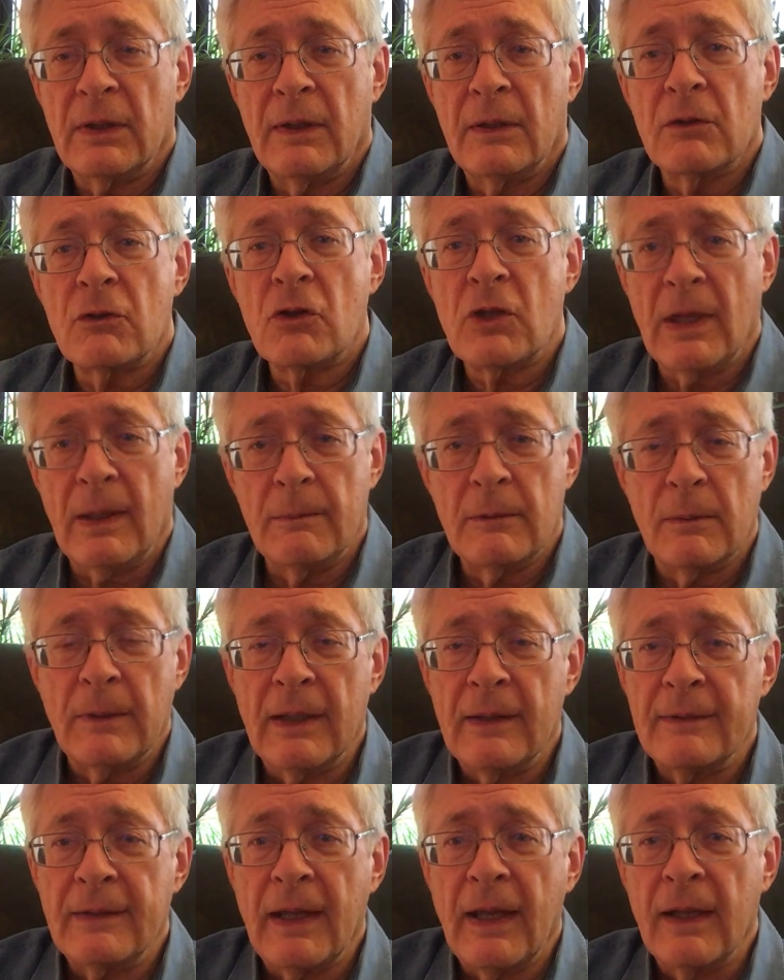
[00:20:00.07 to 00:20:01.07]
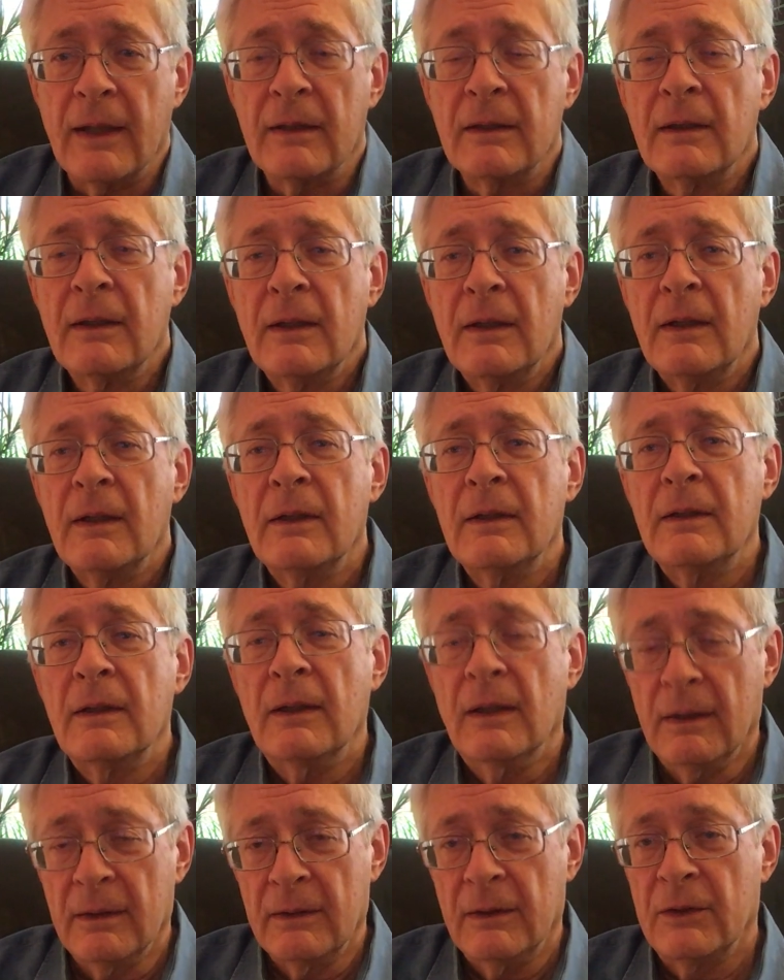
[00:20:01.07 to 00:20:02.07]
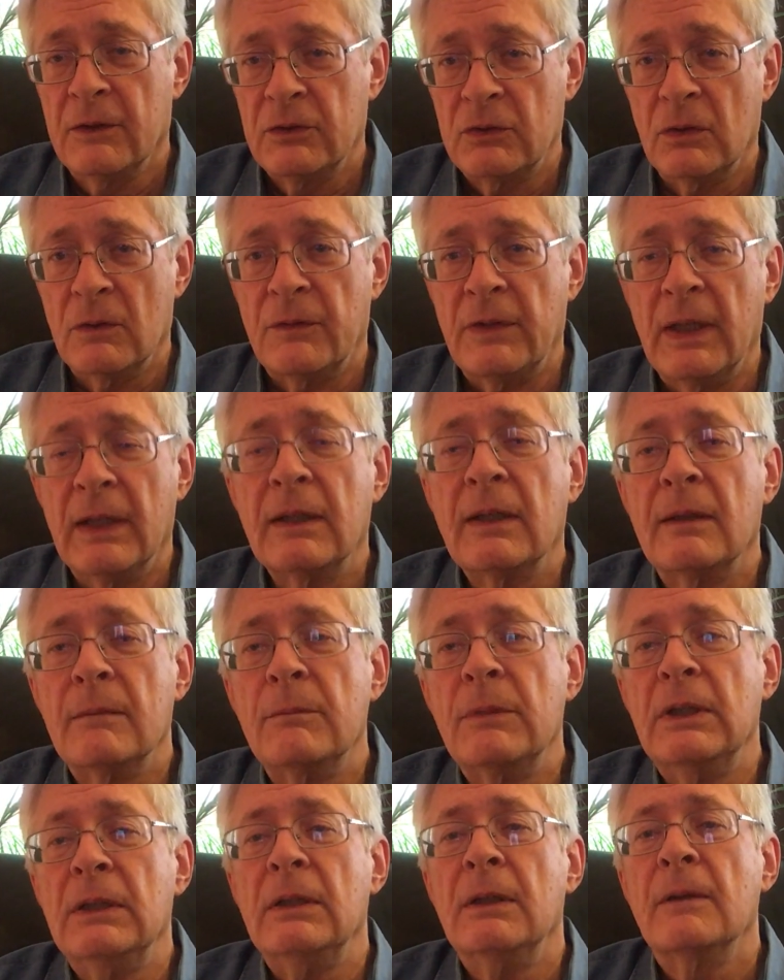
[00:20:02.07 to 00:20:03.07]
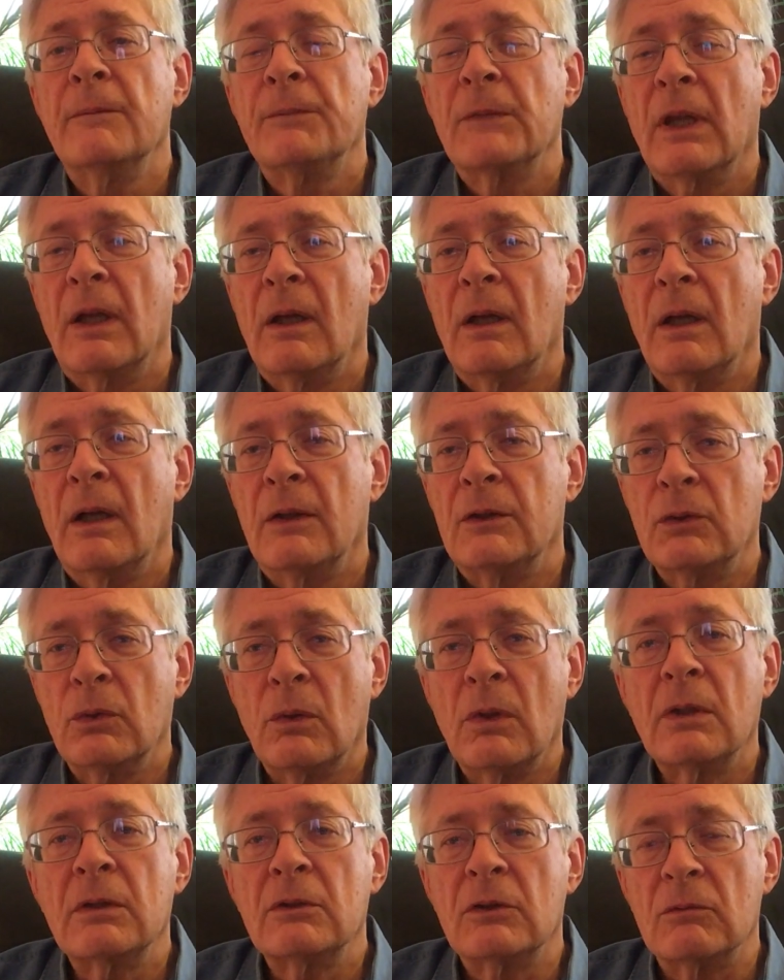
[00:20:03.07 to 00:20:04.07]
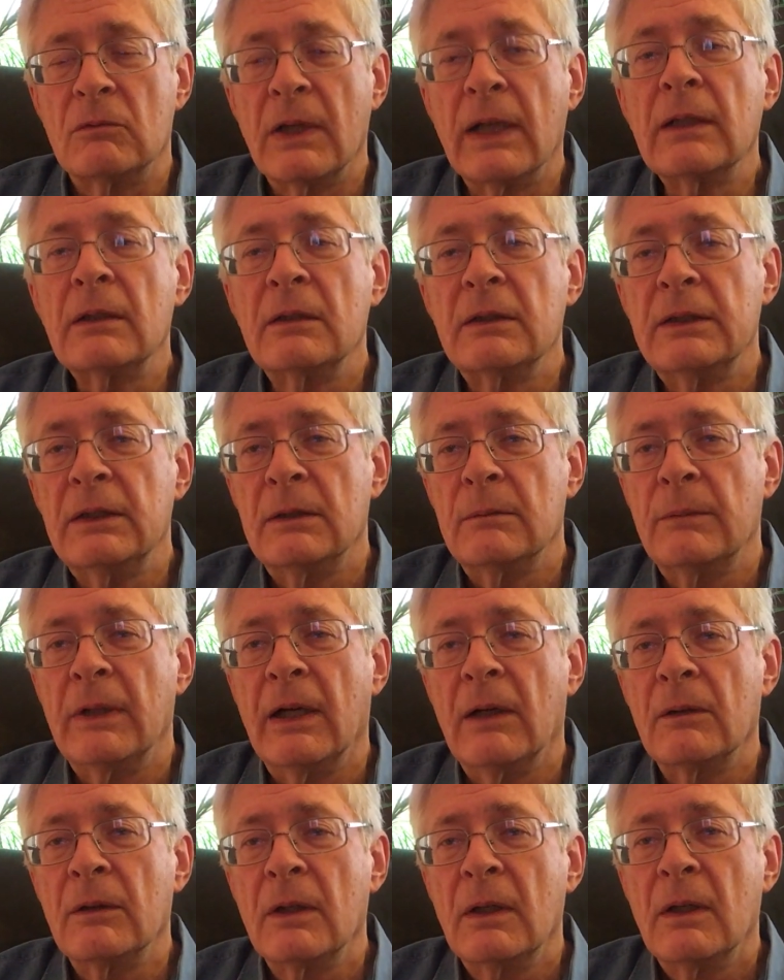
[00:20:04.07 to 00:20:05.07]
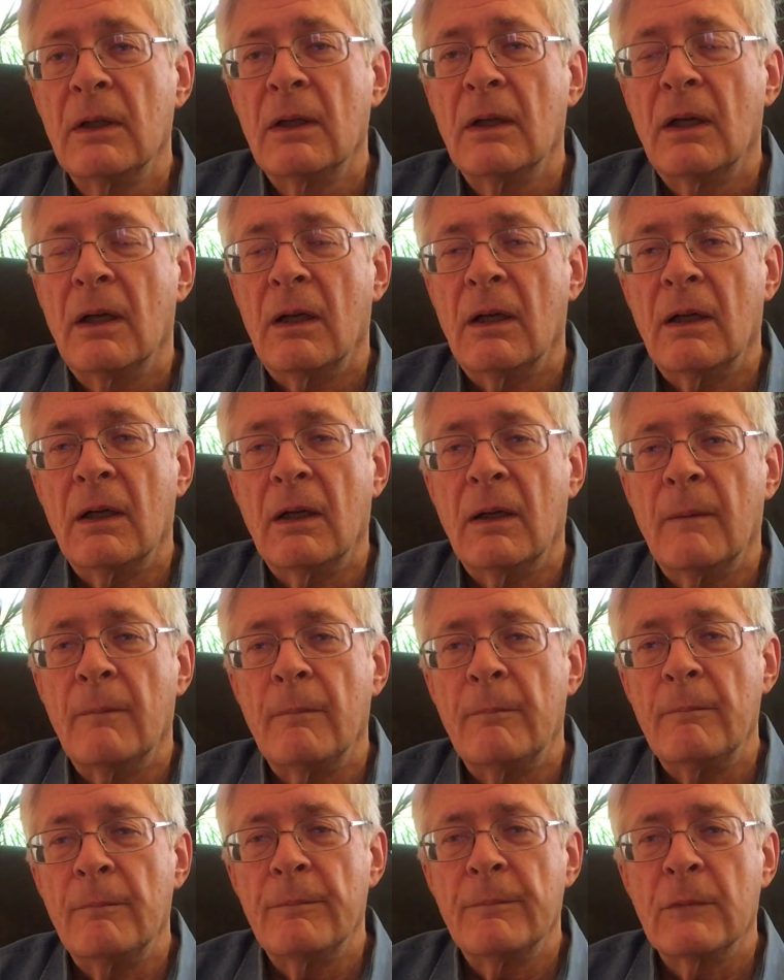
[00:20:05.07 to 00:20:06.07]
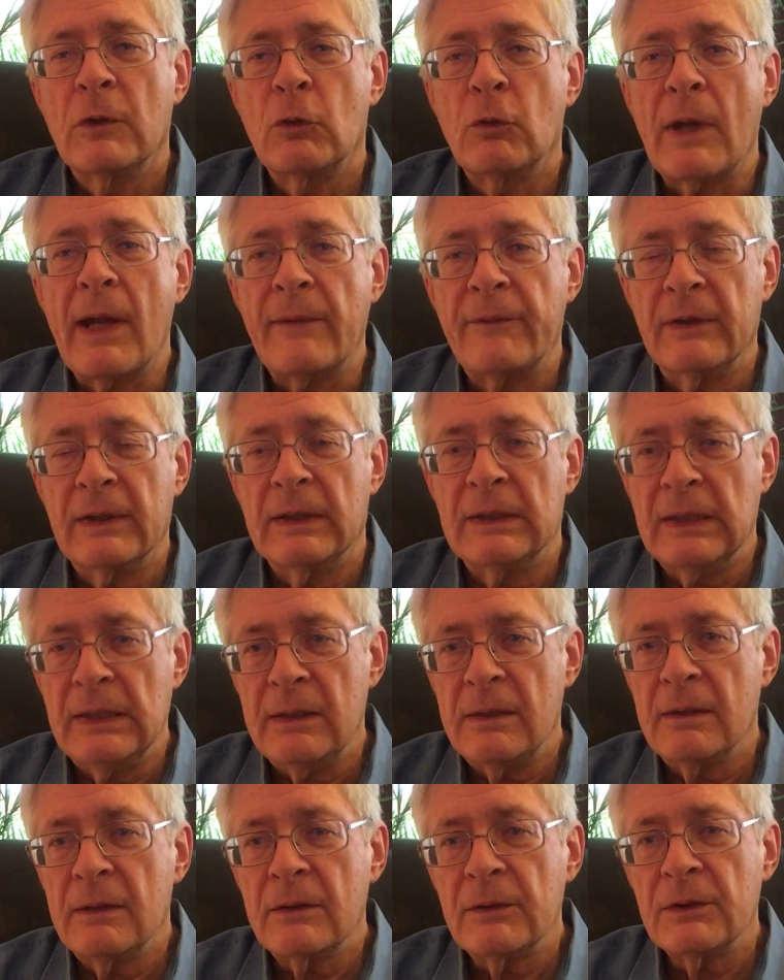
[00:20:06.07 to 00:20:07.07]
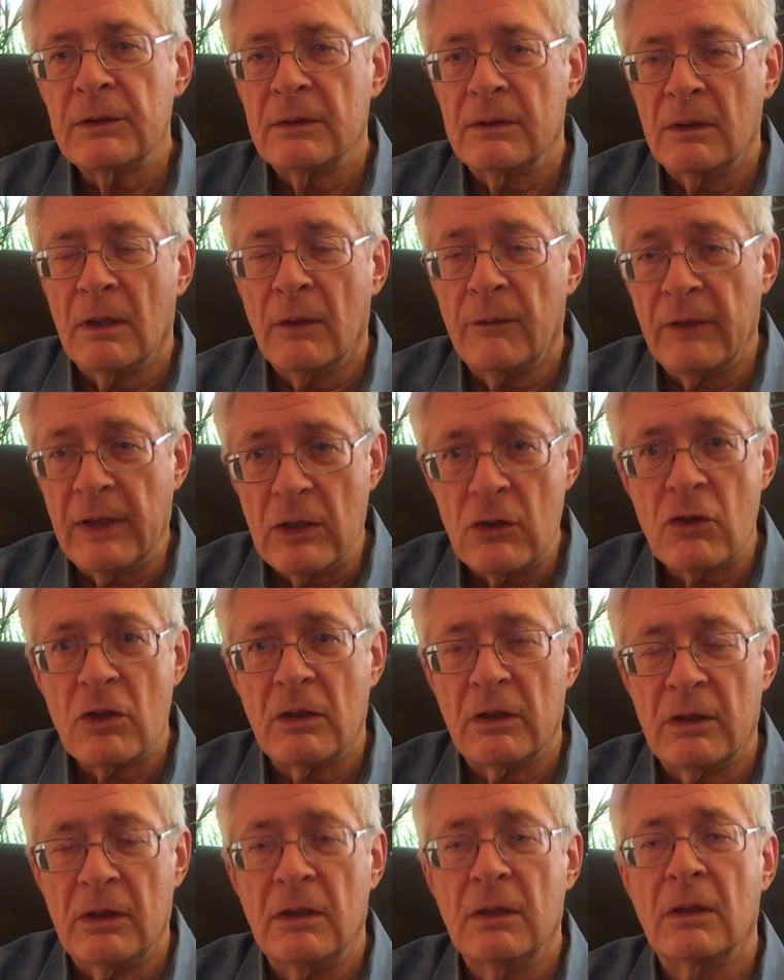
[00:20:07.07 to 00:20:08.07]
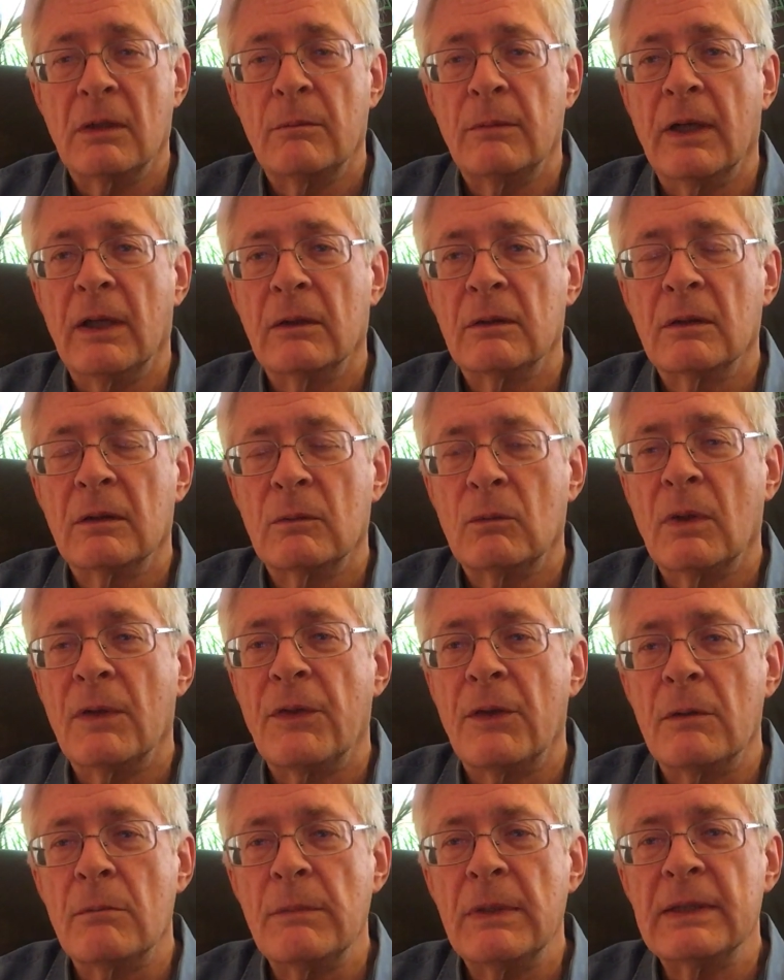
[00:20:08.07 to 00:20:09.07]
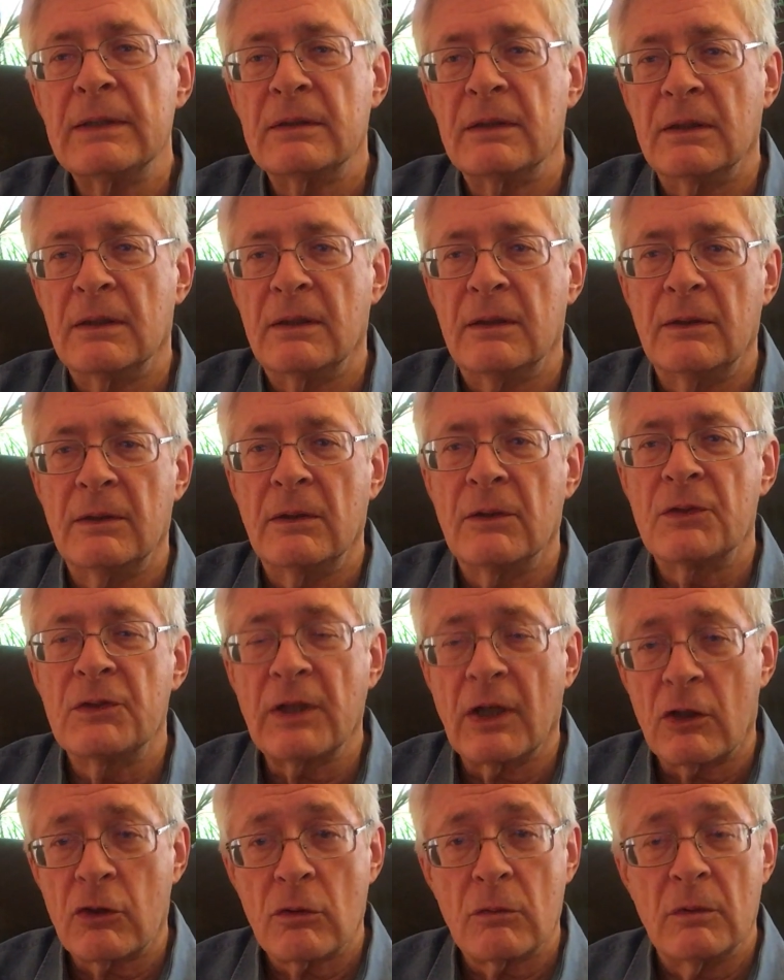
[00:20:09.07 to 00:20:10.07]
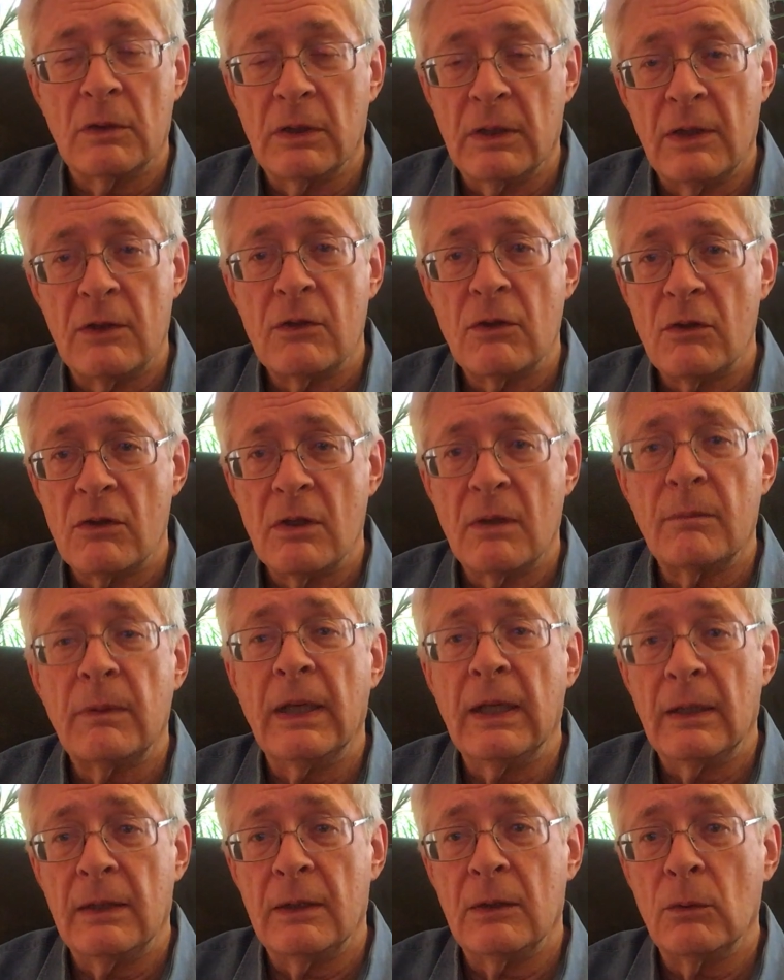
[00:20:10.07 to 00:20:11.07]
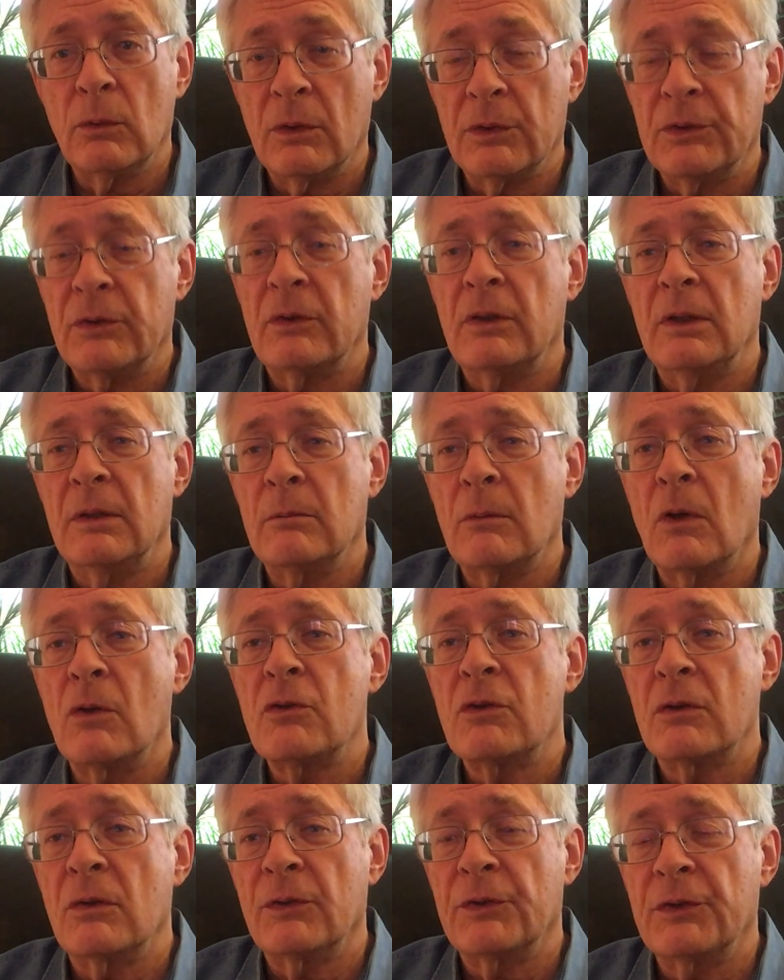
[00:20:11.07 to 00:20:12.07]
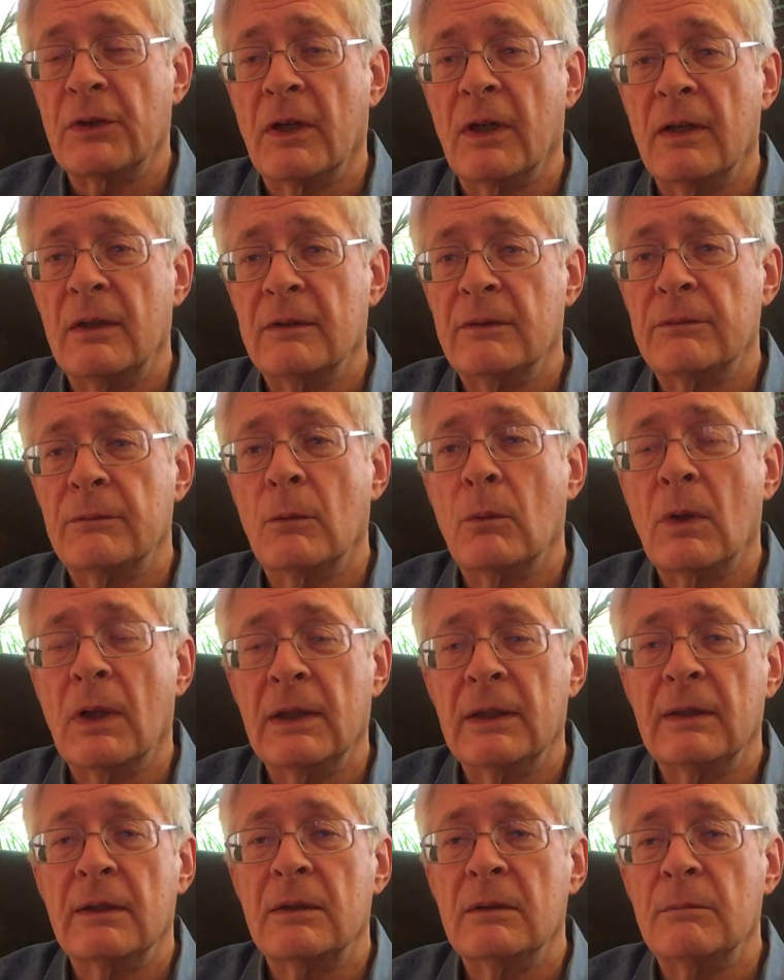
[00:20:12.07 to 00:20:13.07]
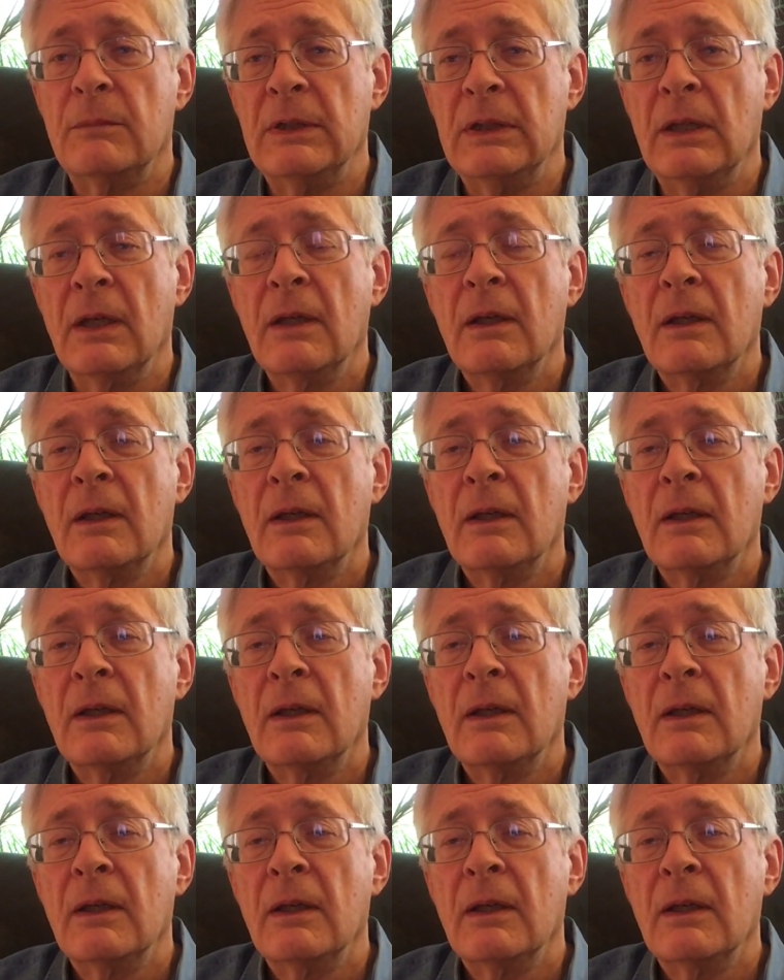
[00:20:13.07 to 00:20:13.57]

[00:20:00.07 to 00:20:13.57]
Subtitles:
they're ashamed about that. So if they can be talk directly about graphic details, eventually, about what they're missing in their sexual relationship, and then also the emotional side of wanting to be